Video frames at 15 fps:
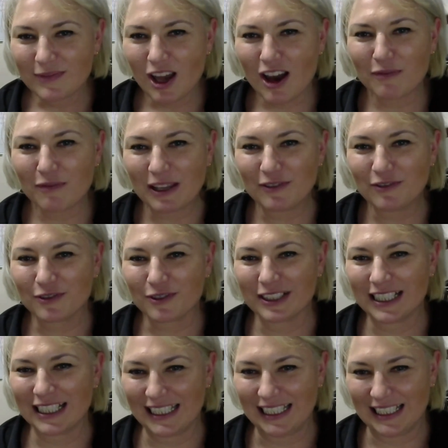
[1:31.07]
I've been
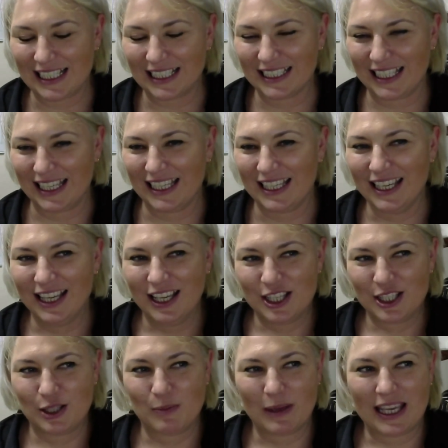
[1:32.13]
really lucky
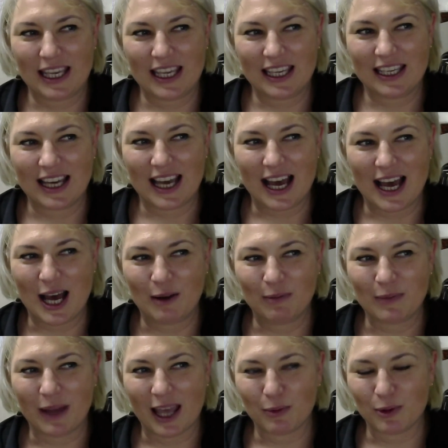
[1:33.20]
to be
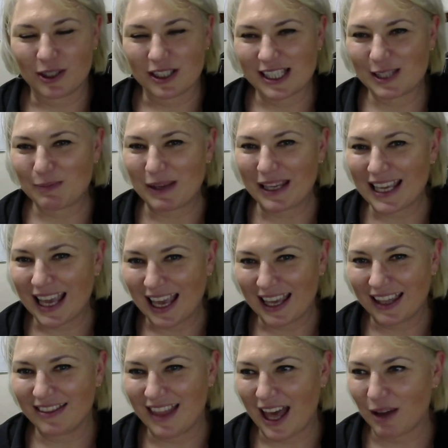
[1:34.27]
able to
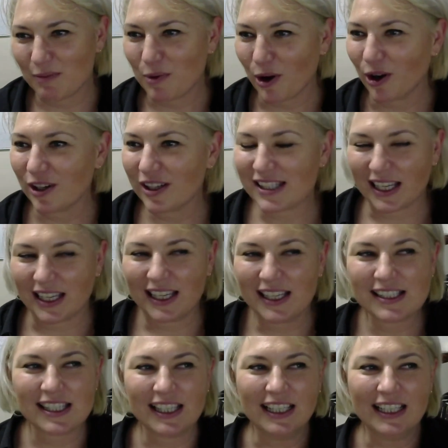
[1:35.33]
spearhead that
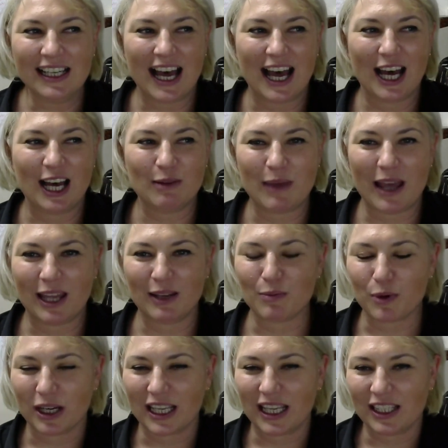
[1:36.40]
process and
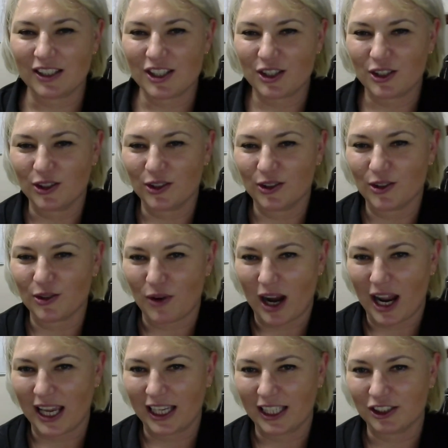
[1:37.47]
bring into the
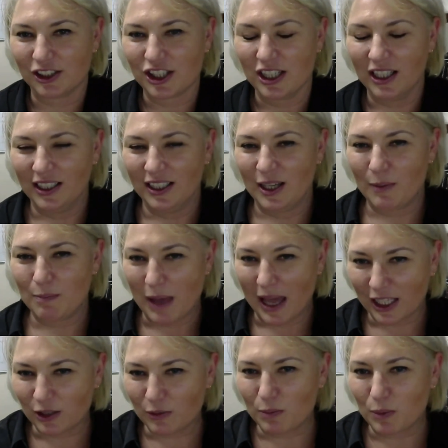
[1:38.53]
range
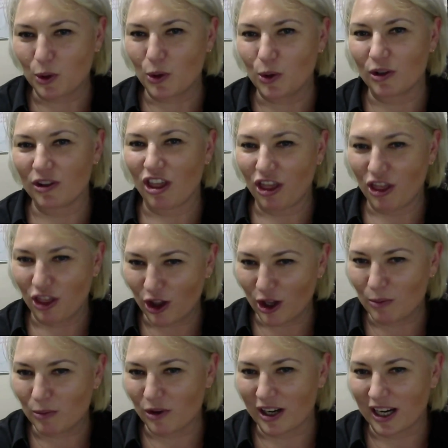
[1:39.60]
Magnum board,
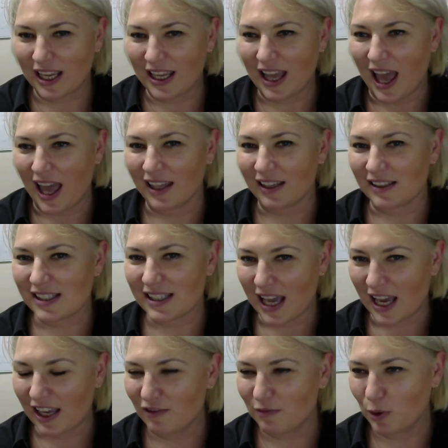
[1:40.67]
Thermery, and
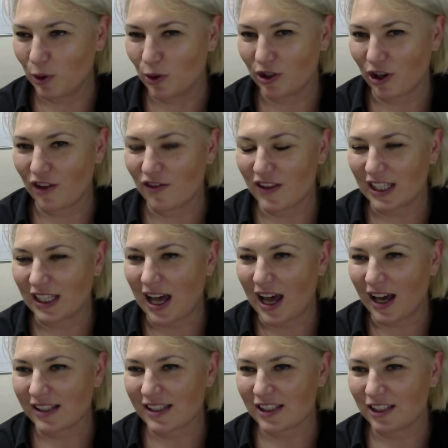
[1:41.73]
Save board over the
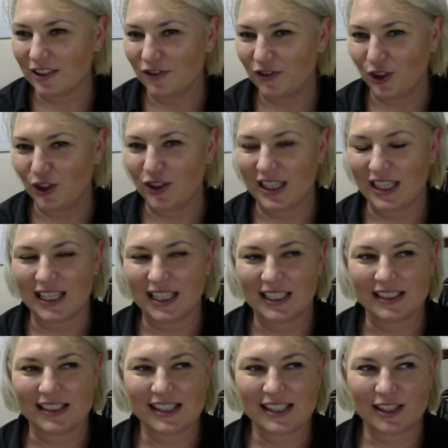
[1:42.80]
last few years.